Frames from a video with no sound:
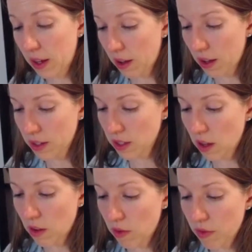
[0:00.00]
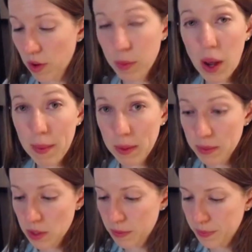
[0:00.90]
cause of their
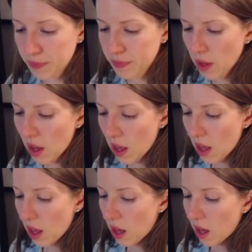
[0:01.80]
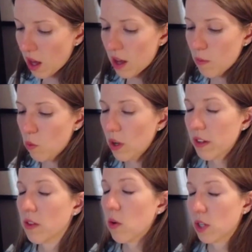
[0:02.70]
problems. One
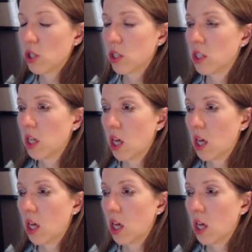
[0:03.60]
of the questions